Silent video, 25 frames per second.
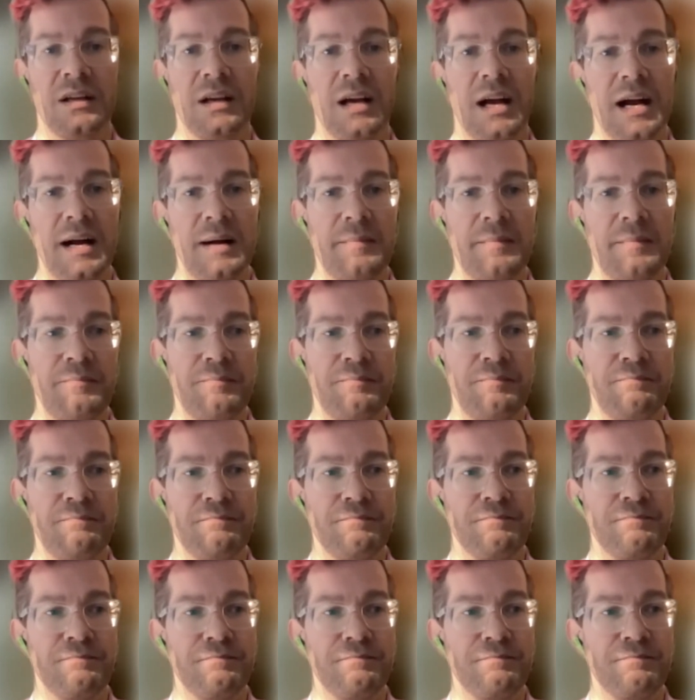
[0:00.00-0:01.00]
And
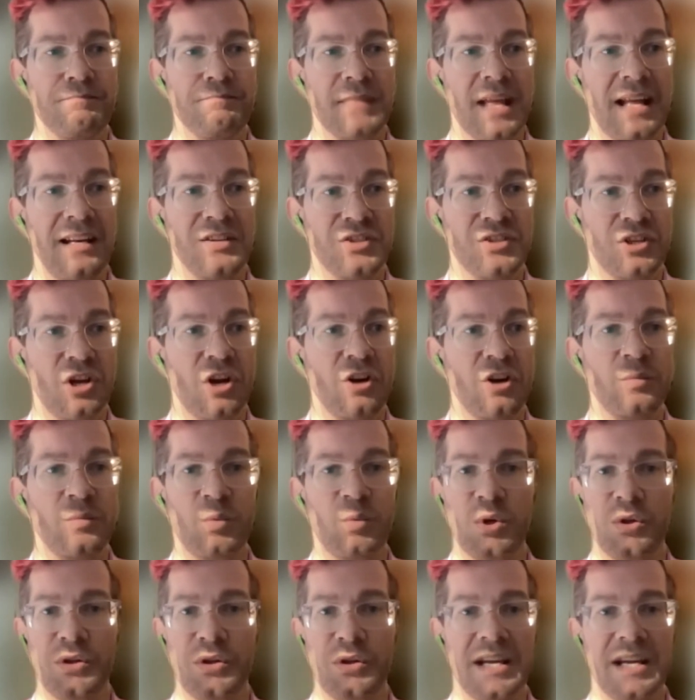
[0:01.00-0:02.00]
in
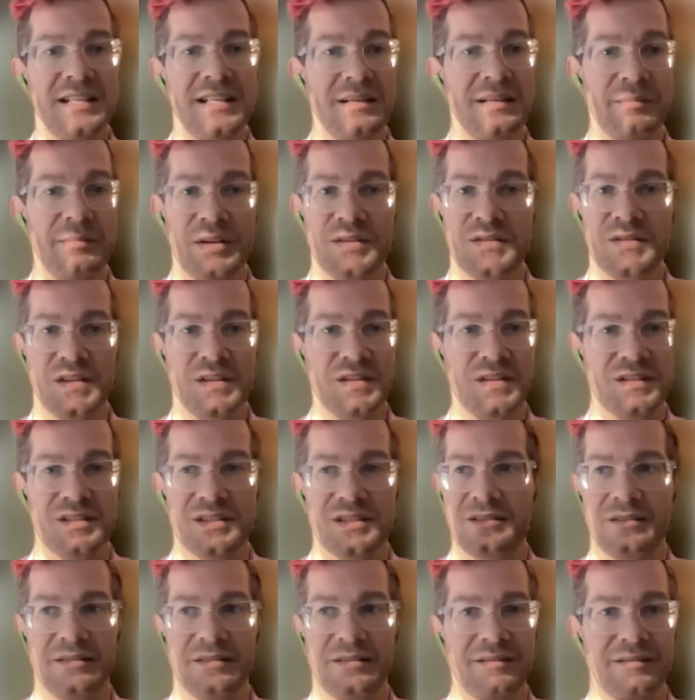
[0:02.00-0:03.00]
startup world, 18 months
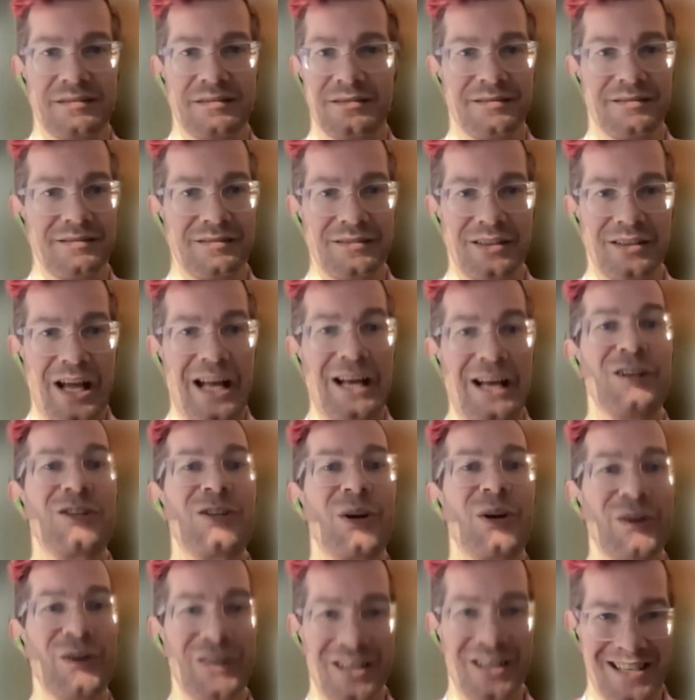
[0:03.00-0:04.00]
is an
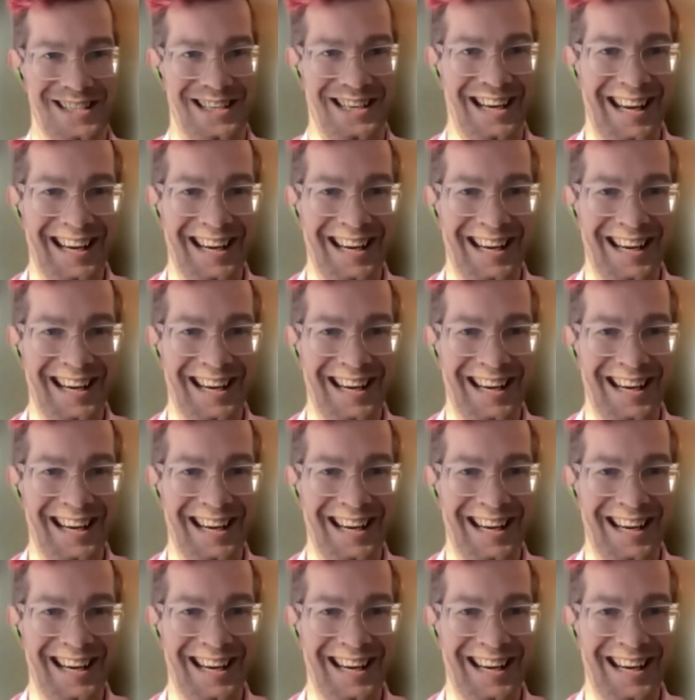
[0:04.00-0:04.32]
eternity.